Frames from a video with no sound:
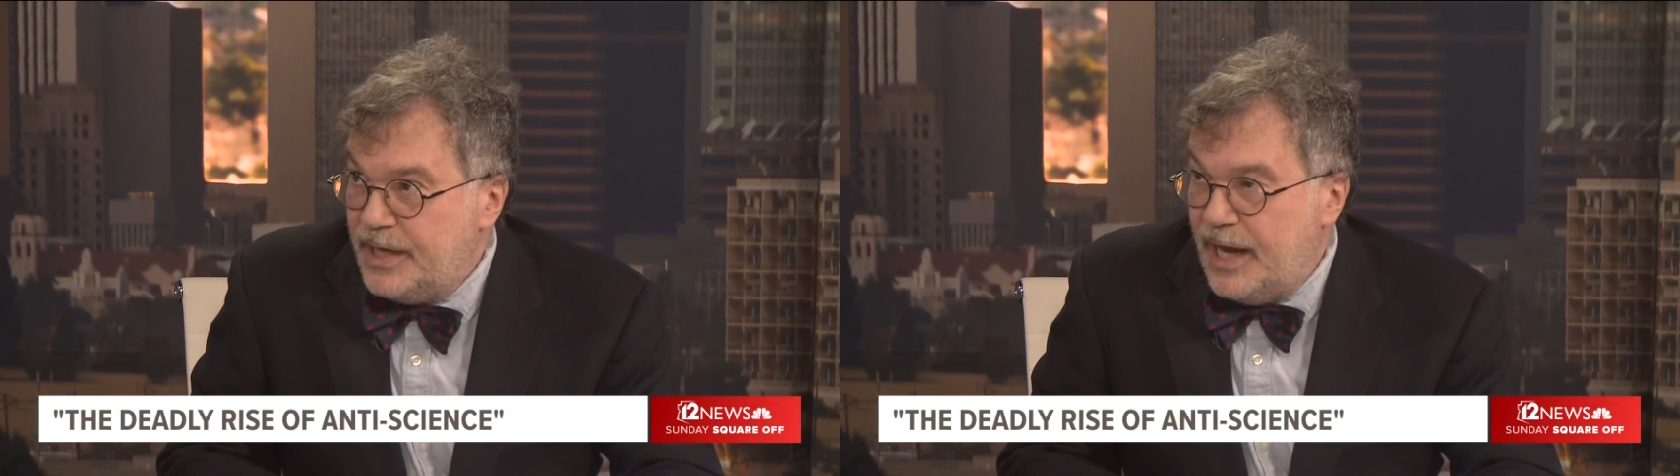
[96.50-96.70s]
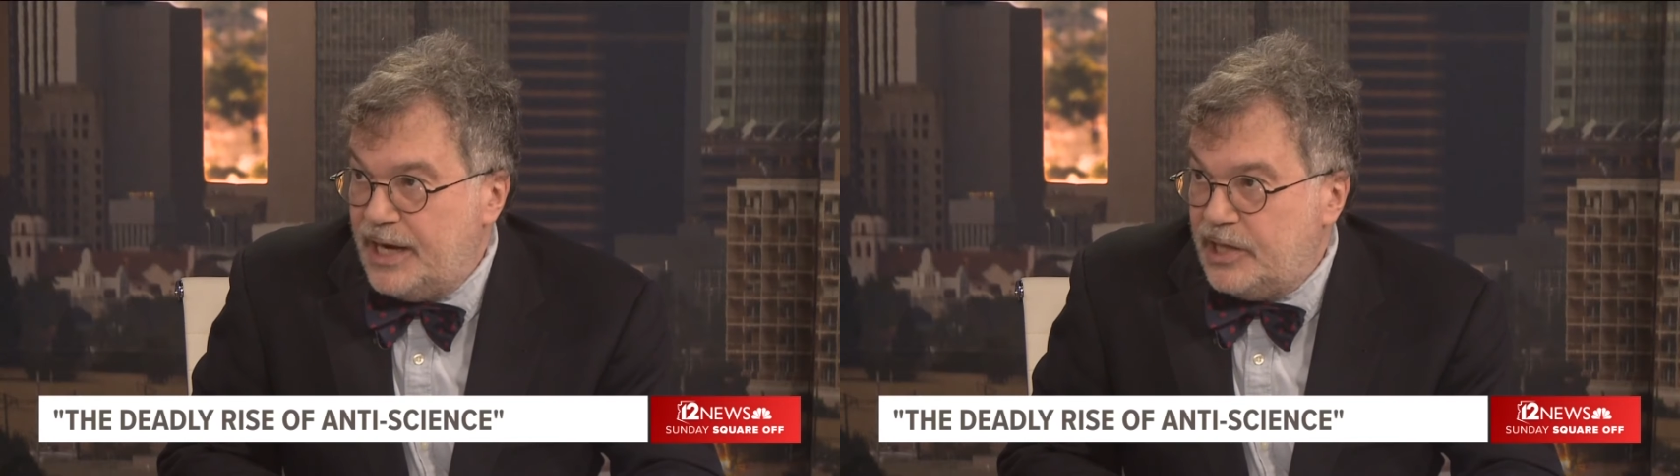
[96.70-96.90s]

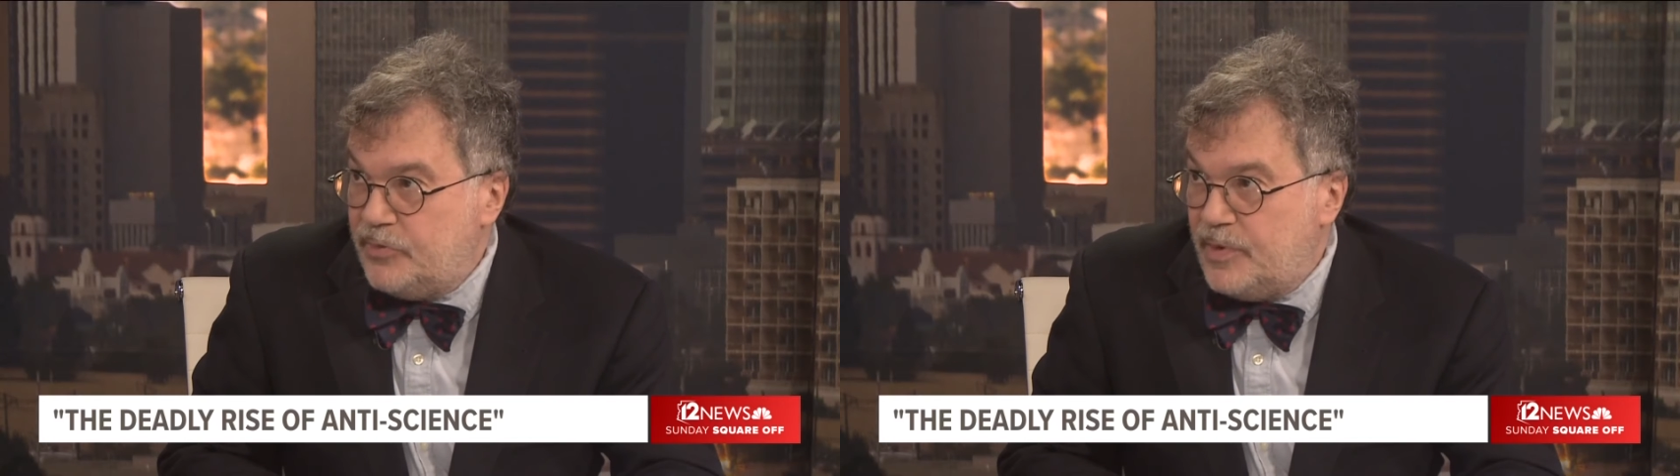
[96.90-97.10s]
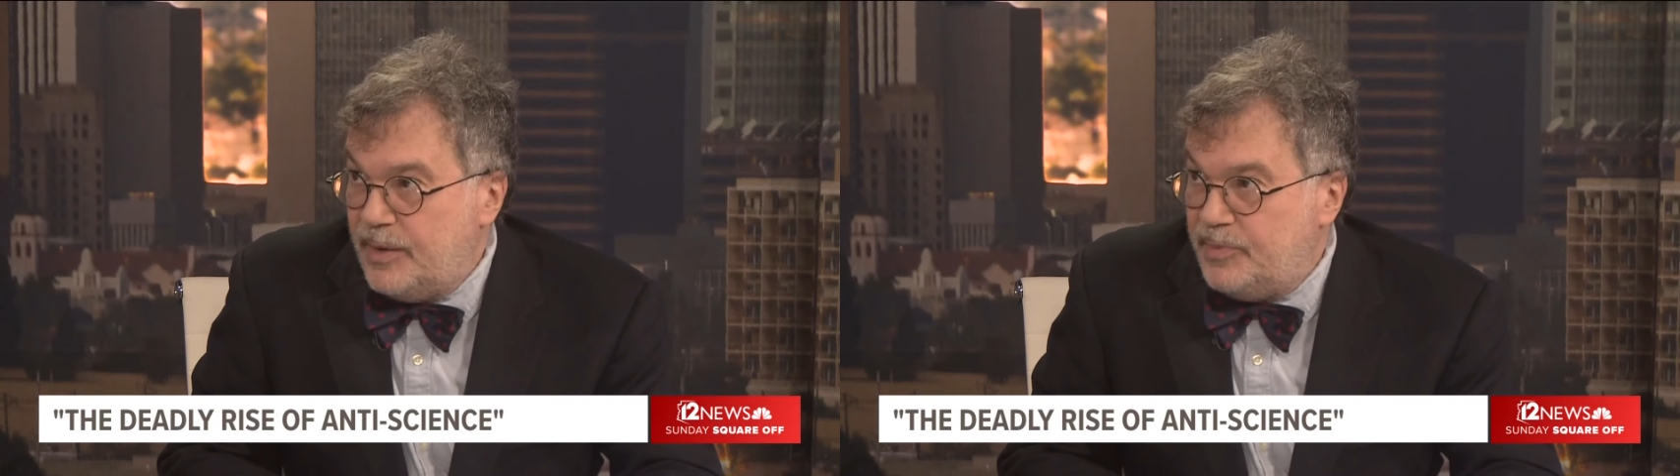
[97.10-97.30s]
out of the
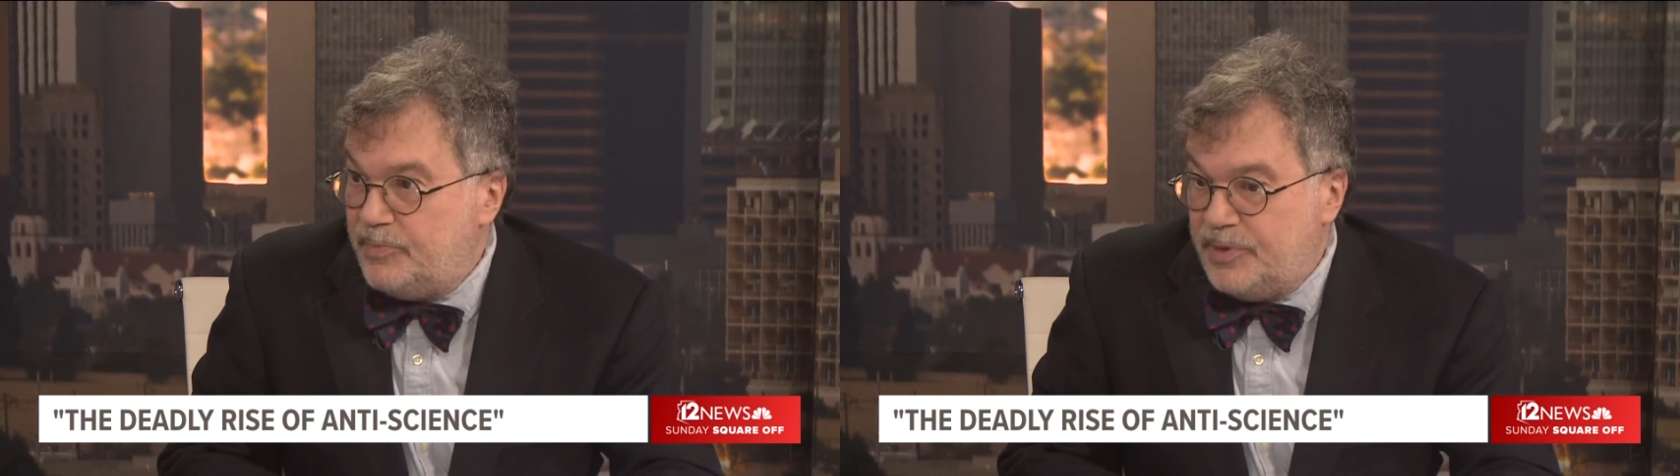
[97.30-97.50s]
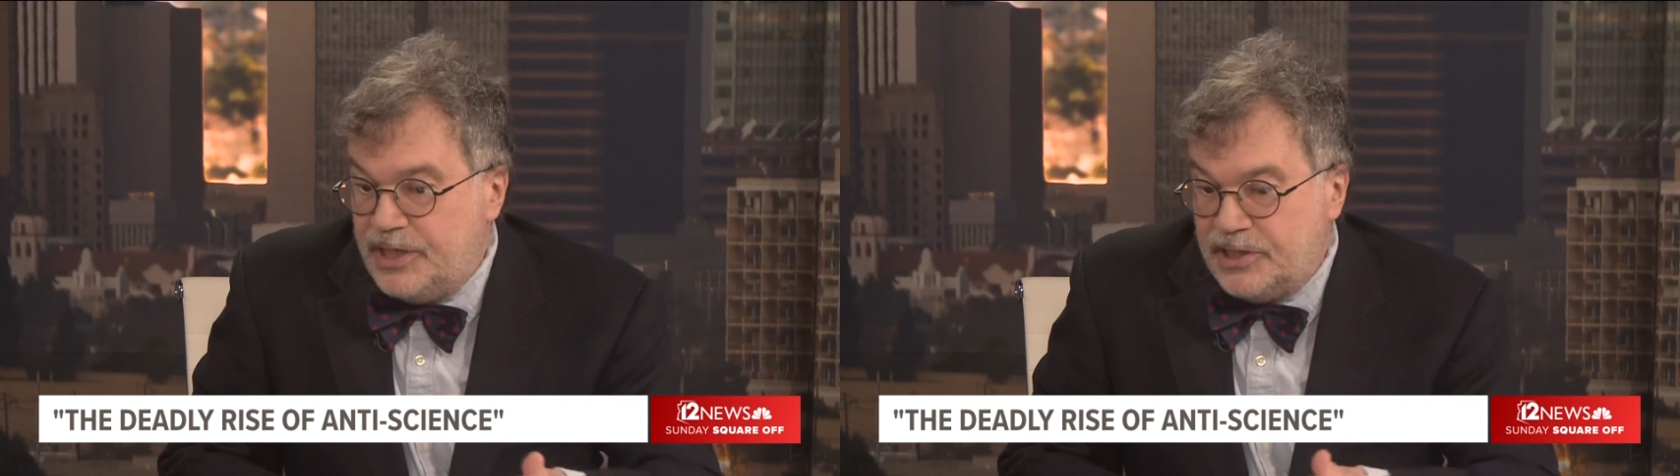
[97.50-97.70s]
Arabian
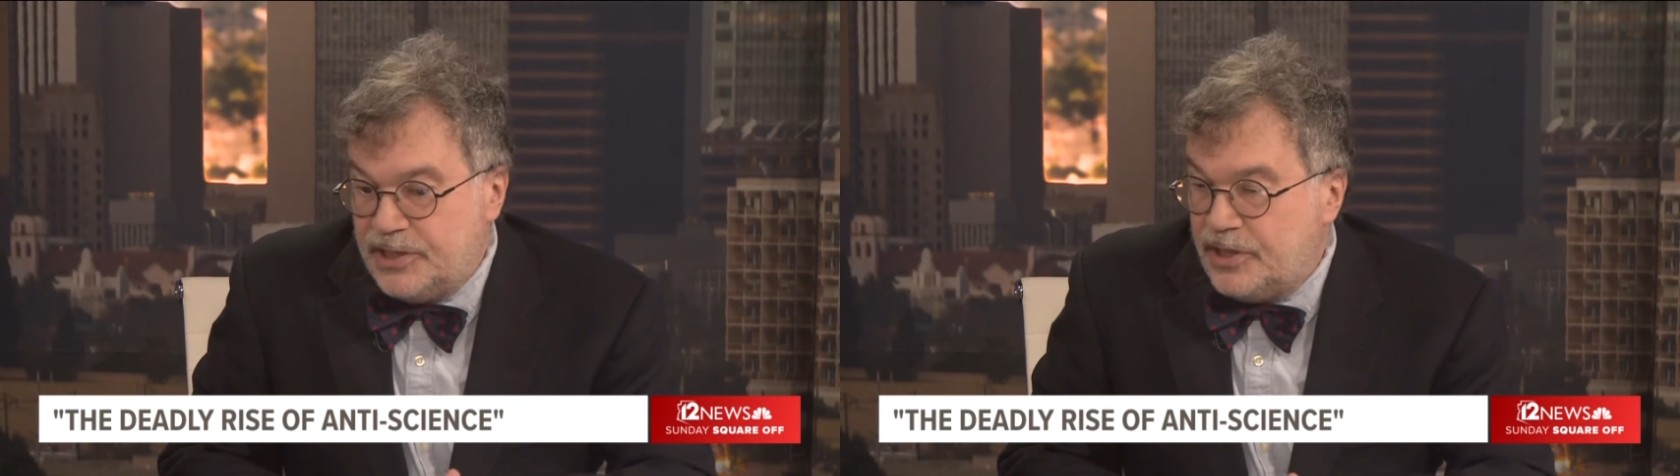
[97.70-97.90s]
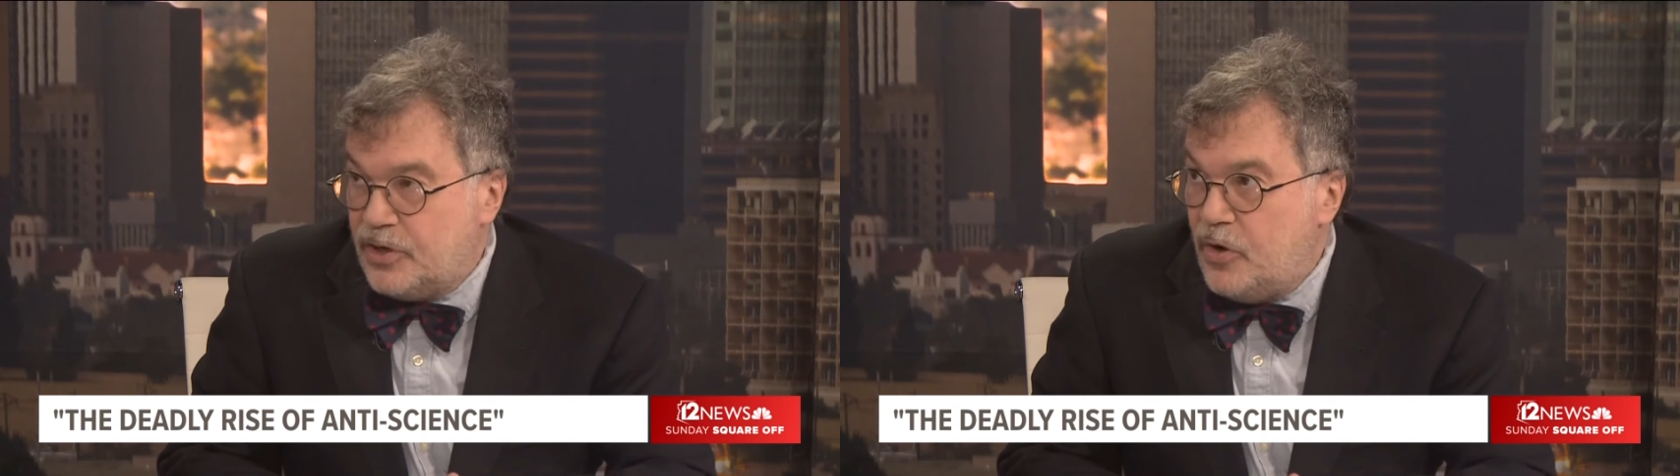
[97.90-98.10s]

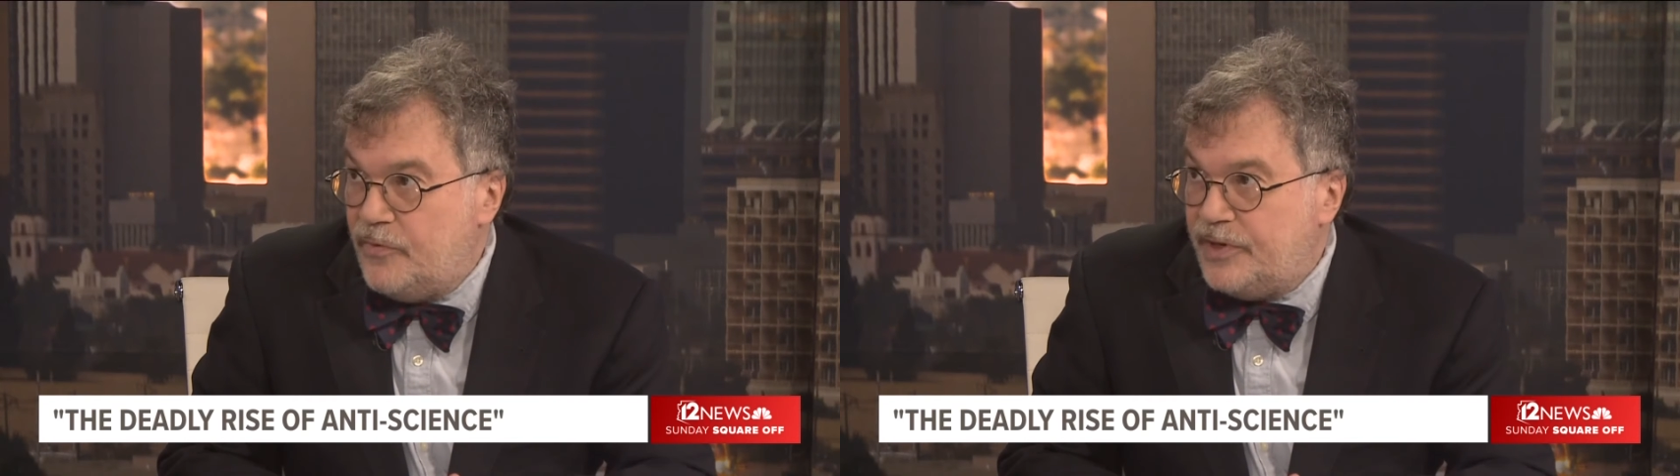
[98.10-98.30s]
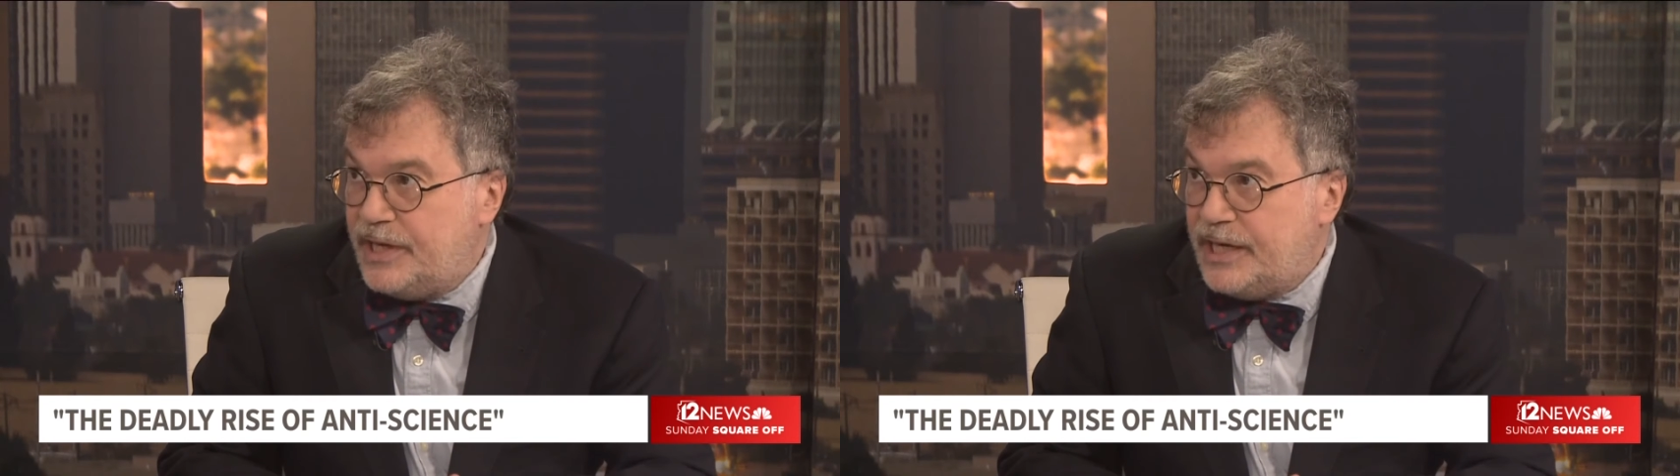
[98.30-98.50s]
Peninsula,
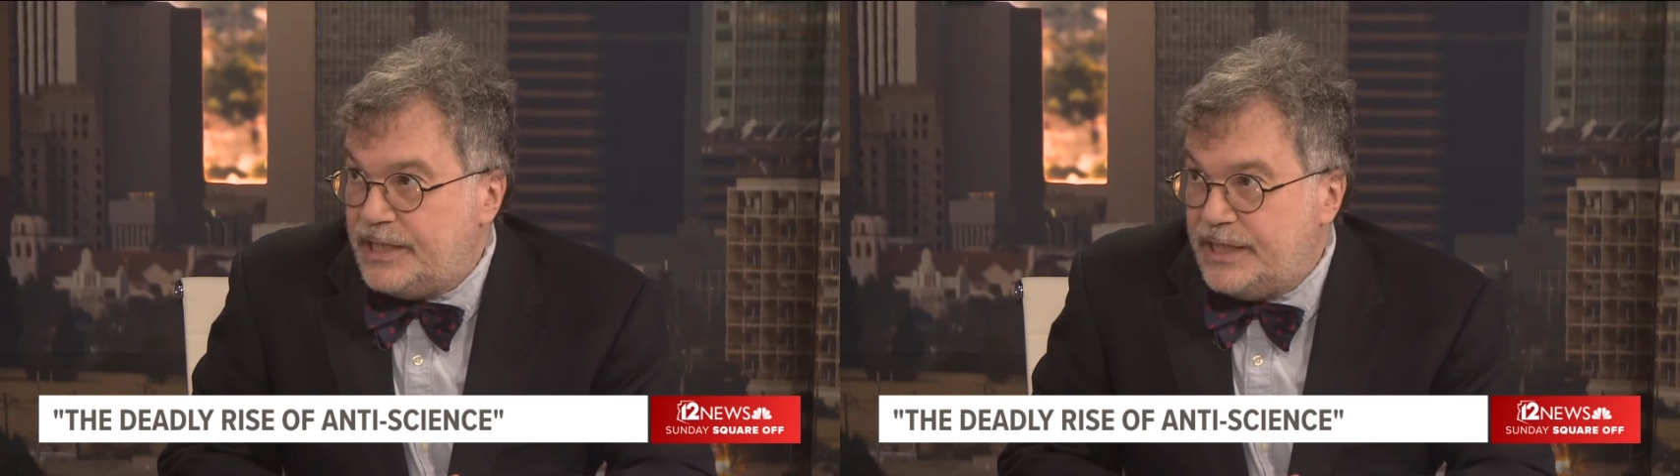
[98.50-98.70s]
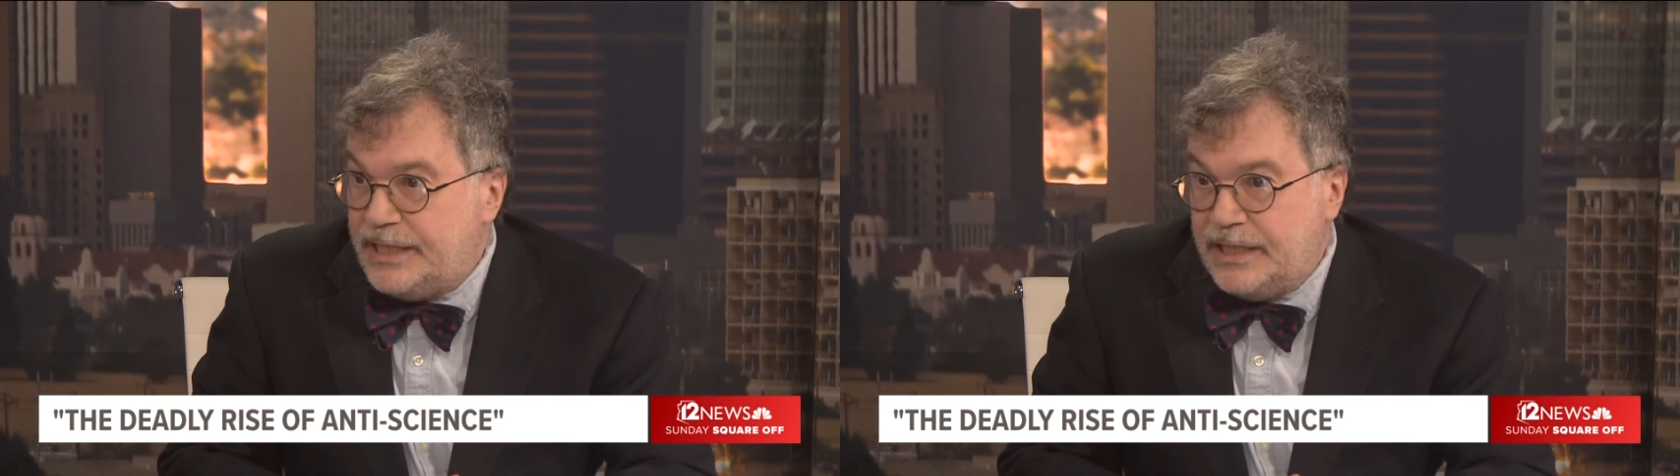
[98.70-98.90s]
COVID
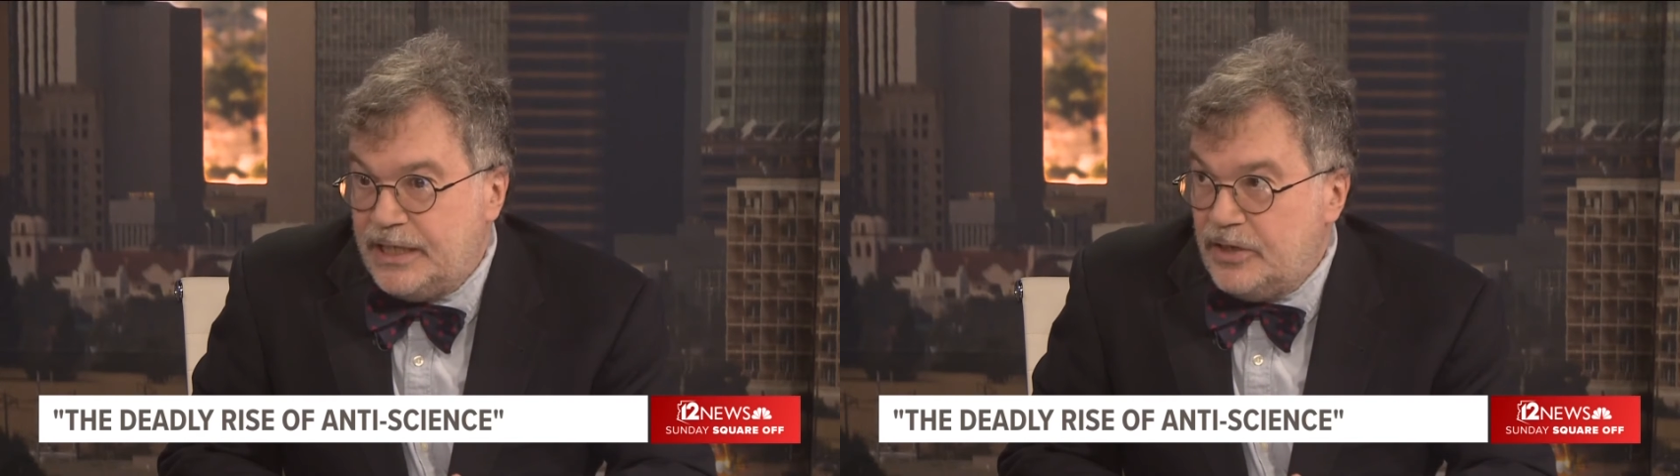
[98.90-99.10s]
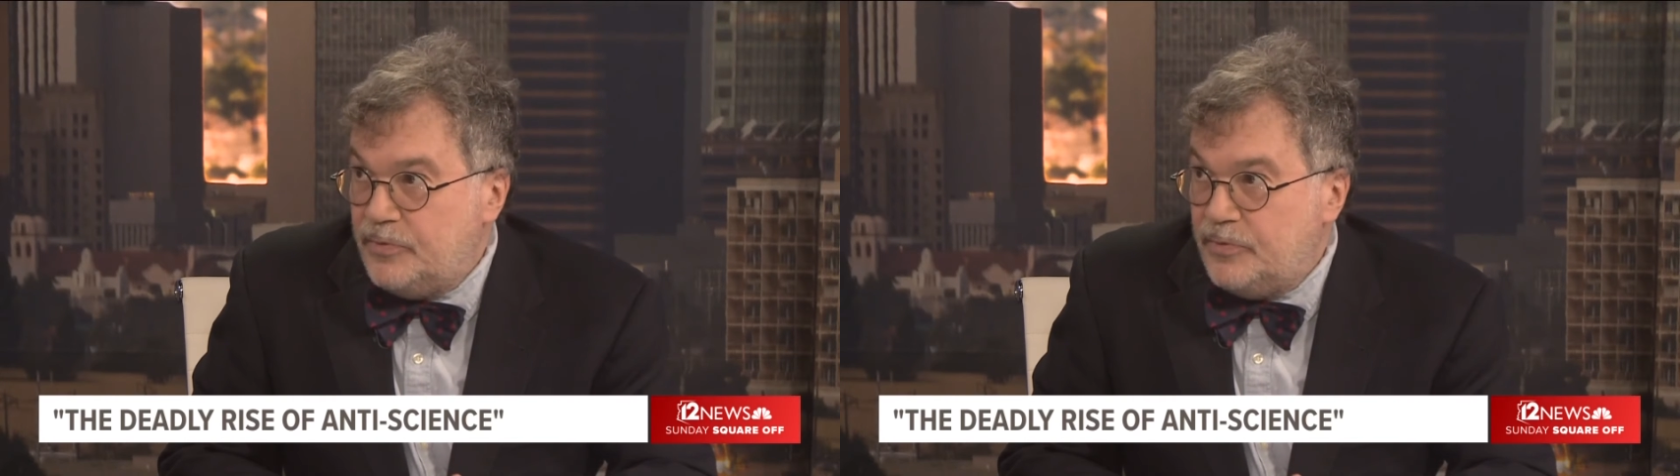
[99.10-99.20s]
19.